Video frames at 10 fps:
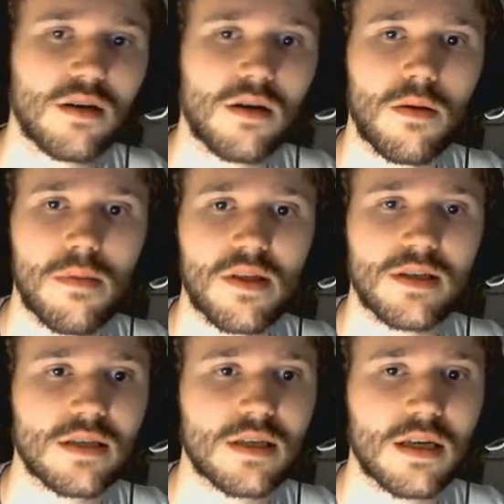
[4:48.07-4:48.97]
Oh, man,
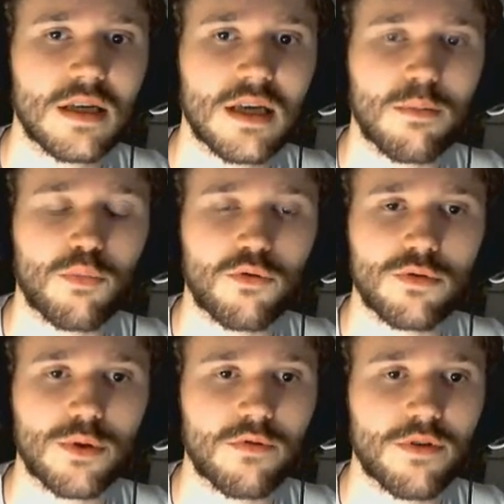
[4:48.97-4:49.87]
this is going to get
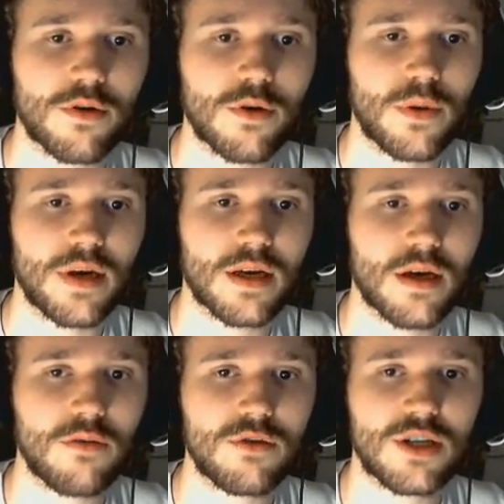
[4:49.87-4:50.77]
brutal real
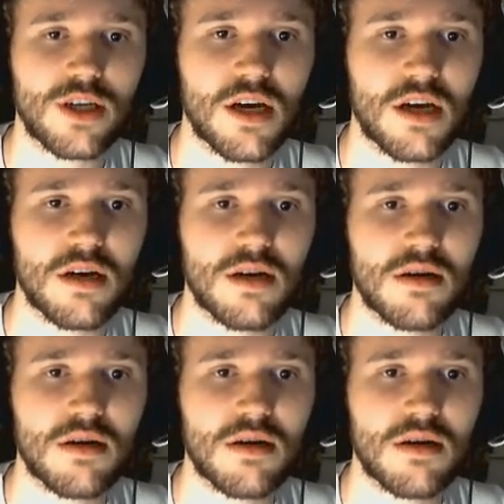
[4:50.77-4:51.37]
quick. Oh, shit.